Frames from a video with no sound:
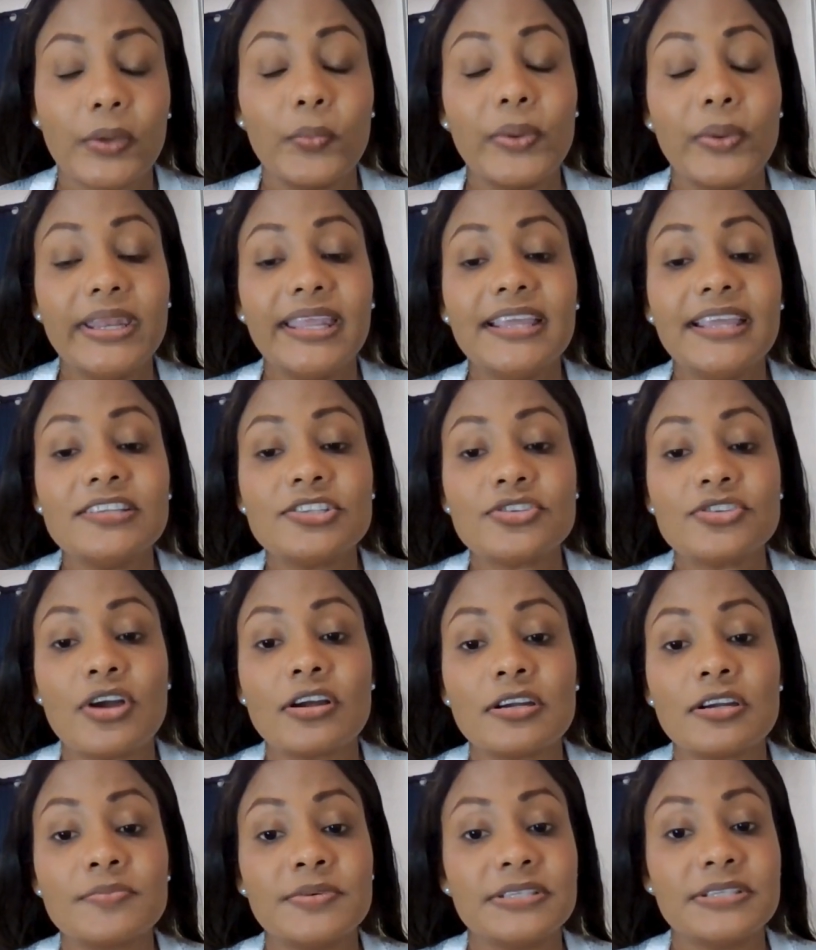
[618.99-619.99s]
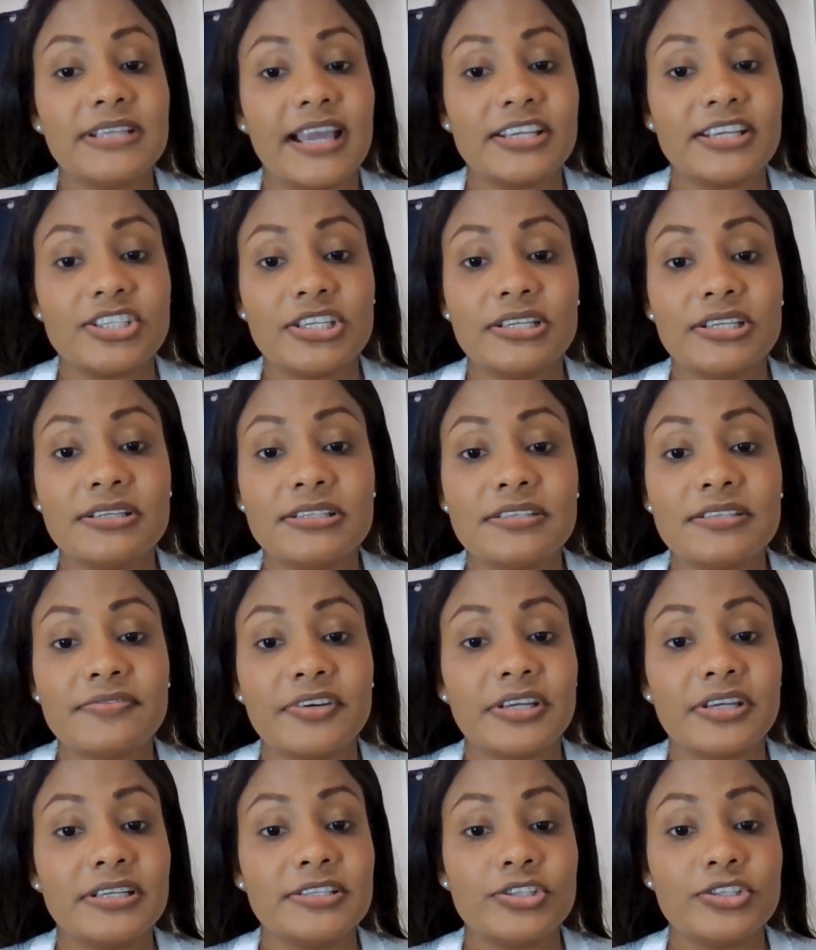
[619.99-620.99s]
We need stronger protections
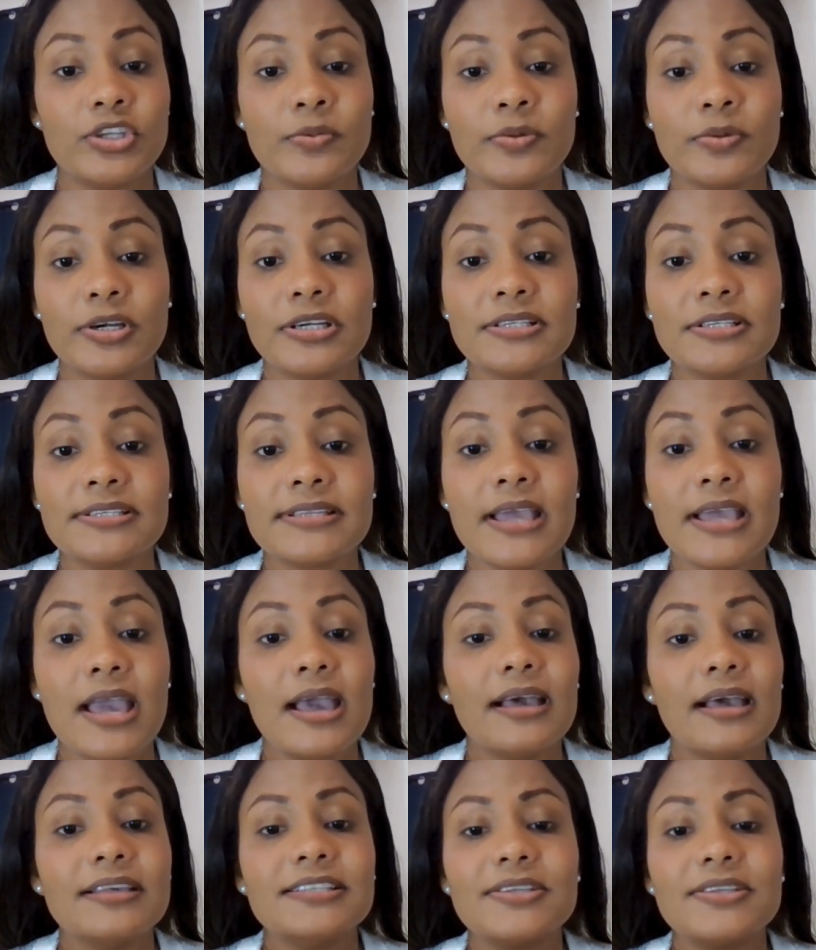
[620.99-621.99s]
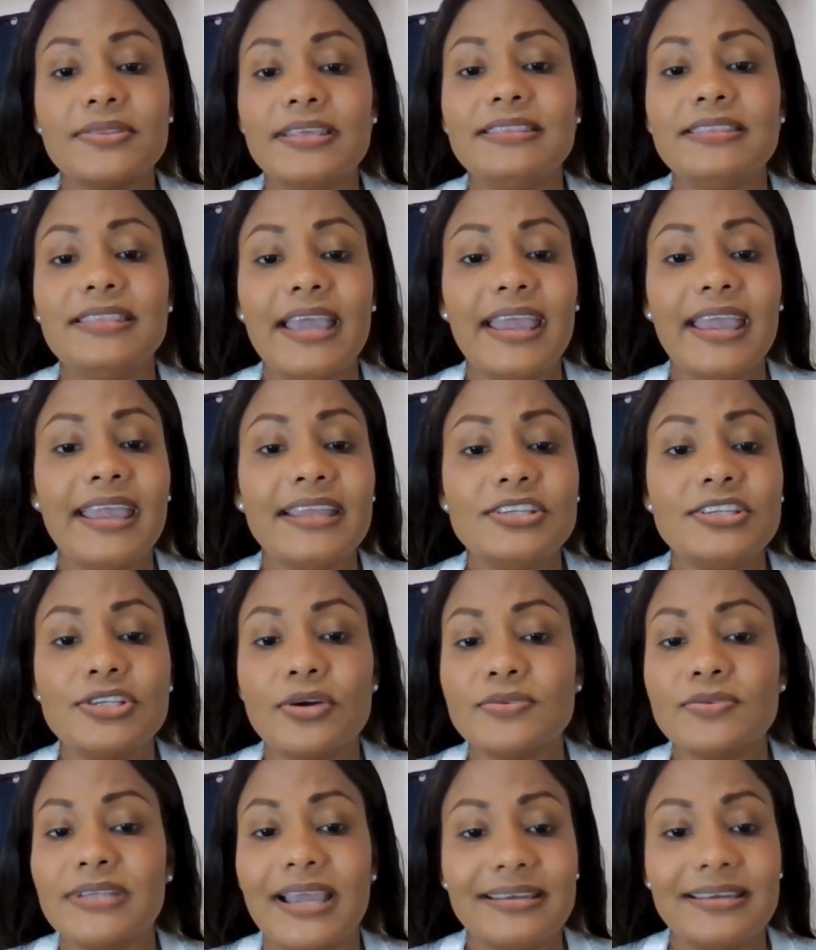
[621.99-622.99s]
for consumers so that they
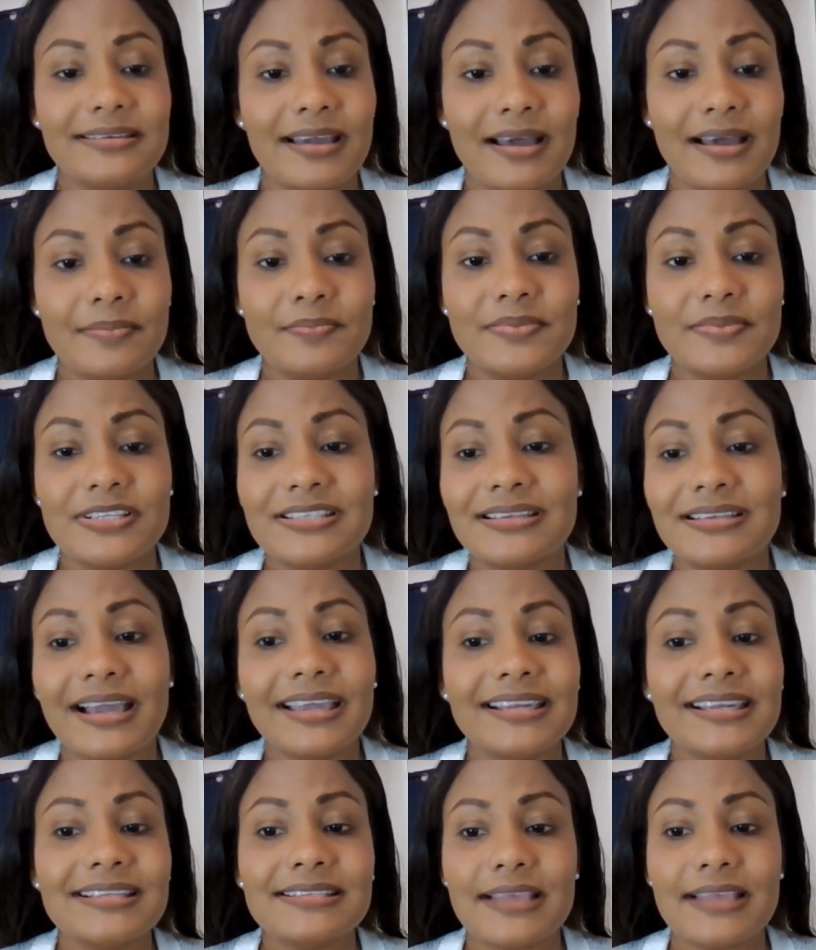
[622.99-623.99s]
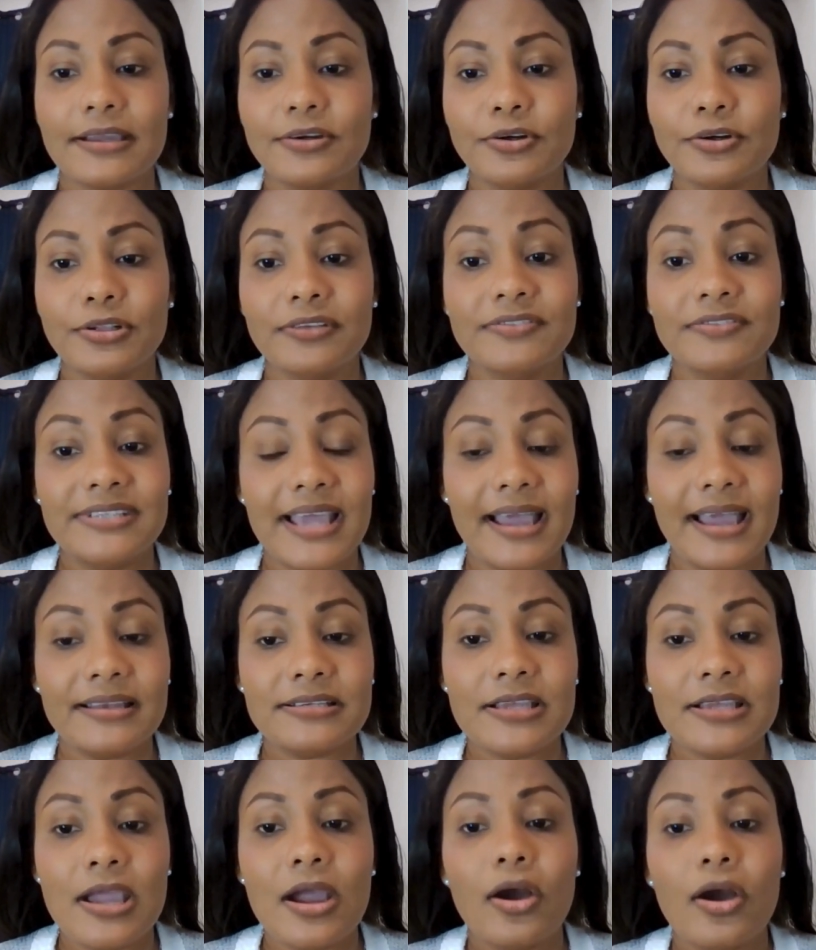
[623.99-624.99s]
don't end up stuck in a cycle of
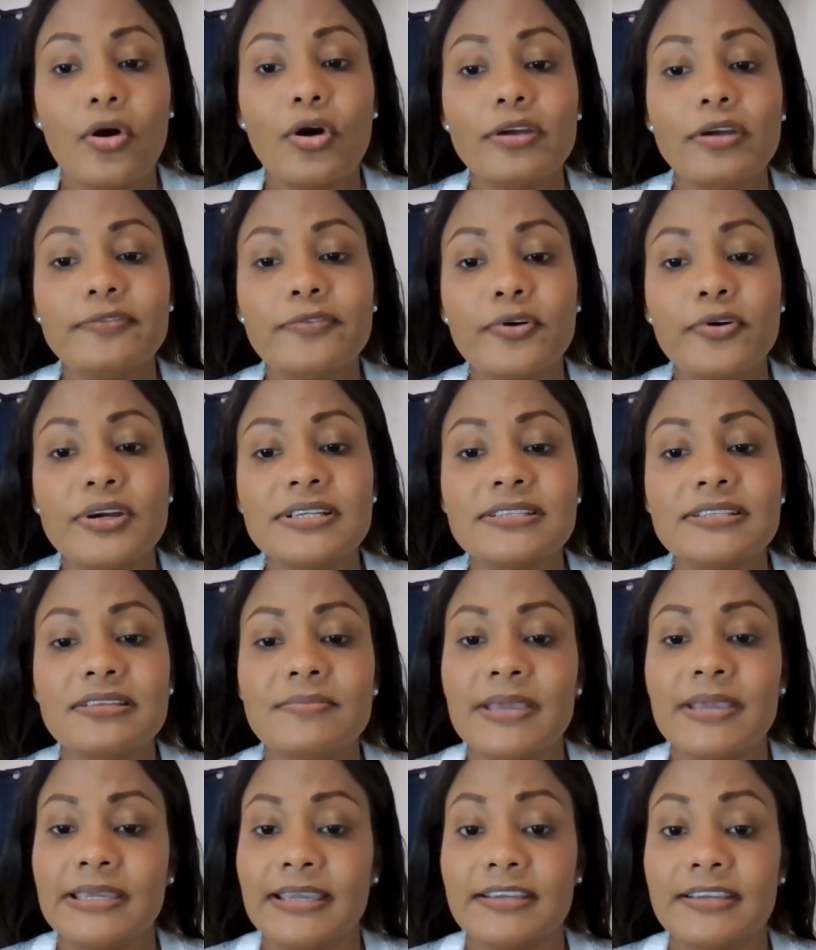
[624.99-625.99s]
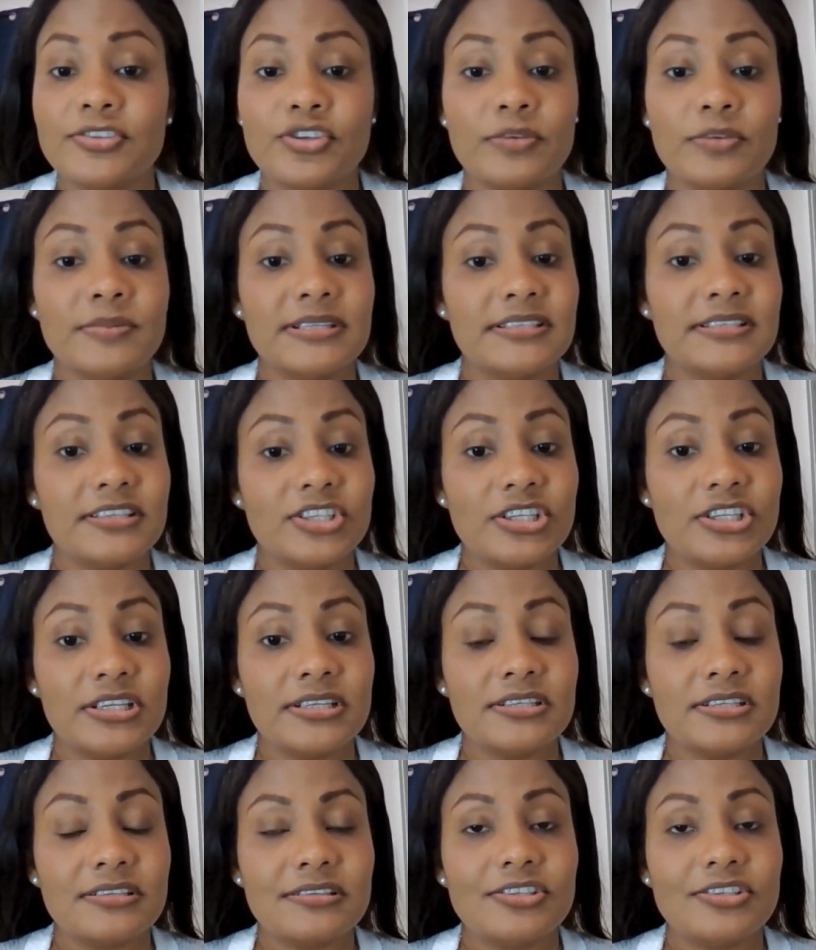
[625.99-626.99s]
debt or forced to make extreme
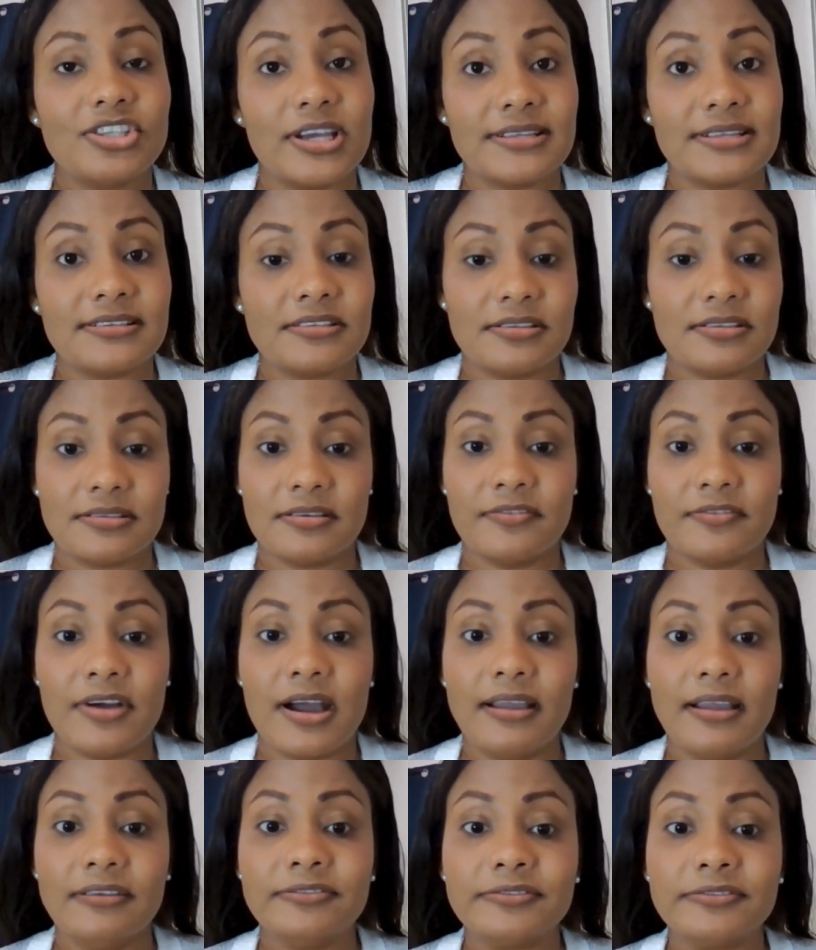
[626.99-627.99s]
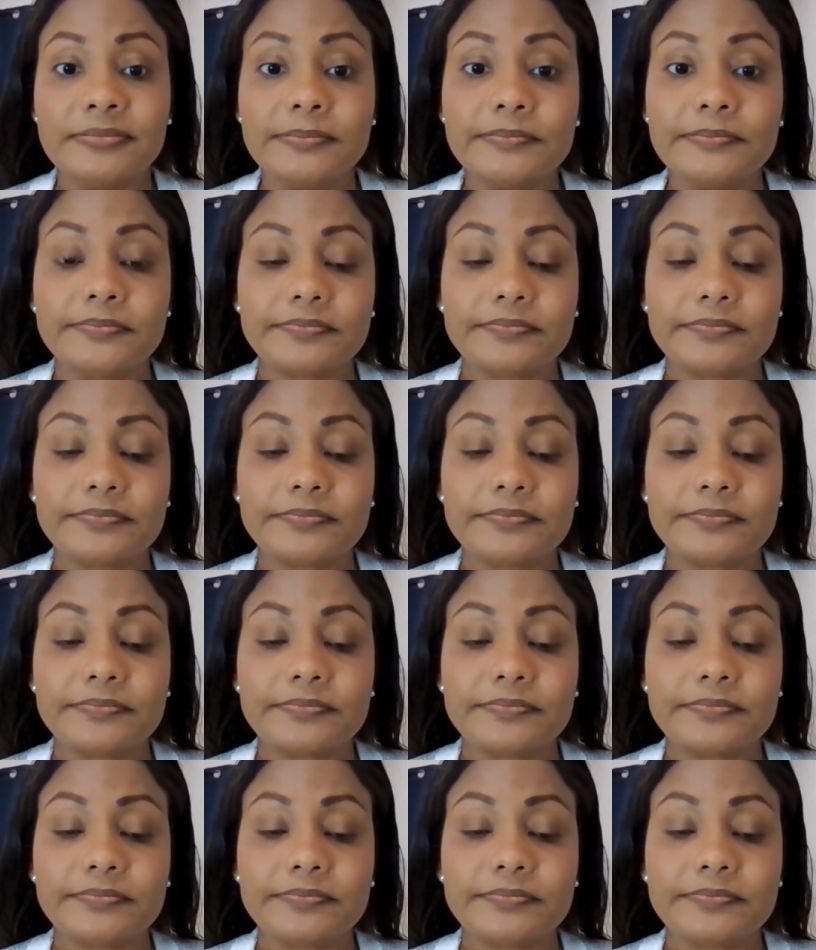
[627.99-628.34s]
decisions just to survive.